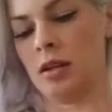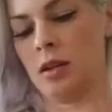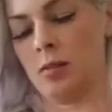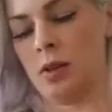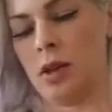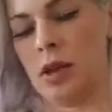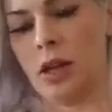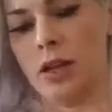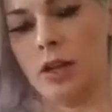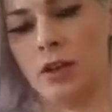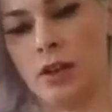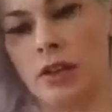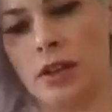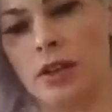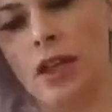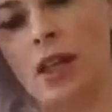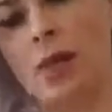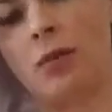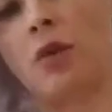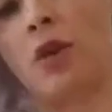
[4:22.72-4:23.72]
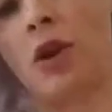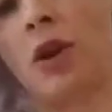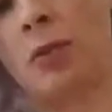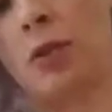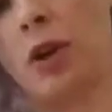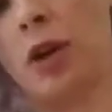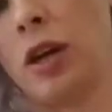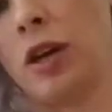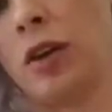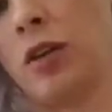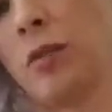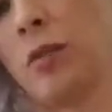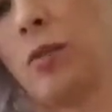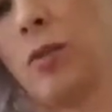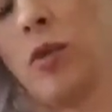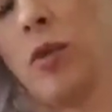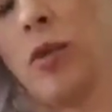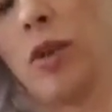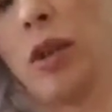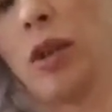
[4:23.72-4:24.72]
but I use the same gram count on
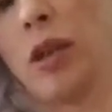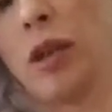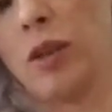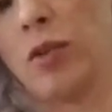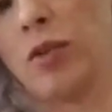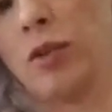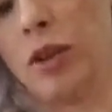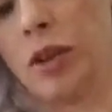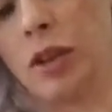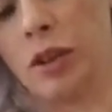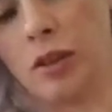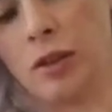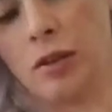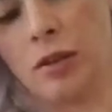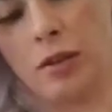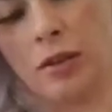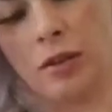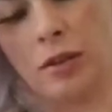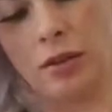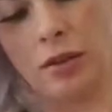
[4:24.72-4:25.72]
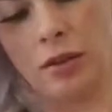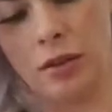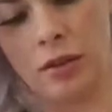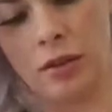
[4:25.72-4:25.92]
both the ingredients.